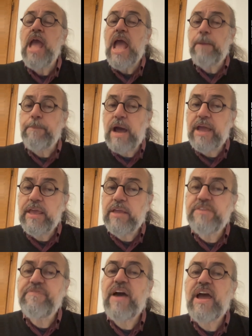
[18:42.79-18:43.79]
by
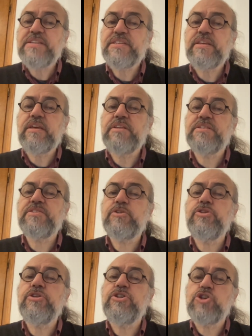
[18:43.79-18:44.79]
advising
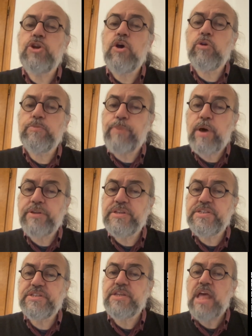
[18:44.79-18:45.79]
institutional
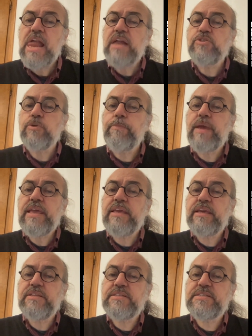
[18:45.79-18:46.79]
bodies to make
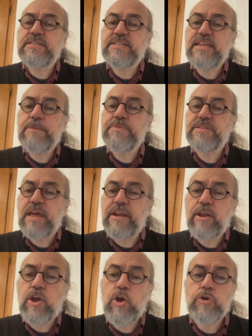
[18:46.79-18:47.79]
it seem and
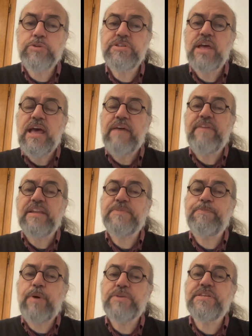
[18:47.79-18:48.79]
heard that
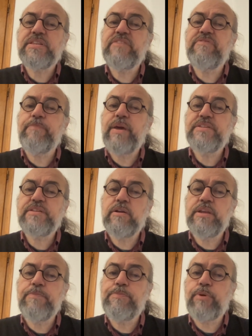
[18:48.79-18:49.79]
positive mental
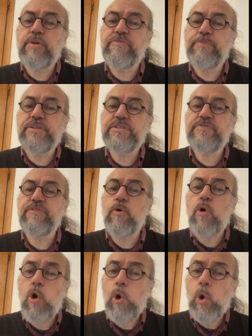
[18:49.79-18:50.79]
improvements
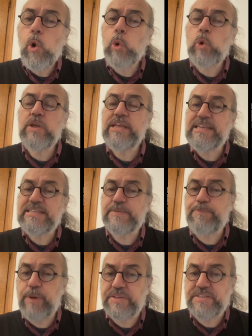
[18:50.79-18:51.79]
for all is
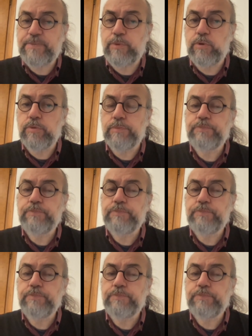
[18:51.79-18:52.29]
possible,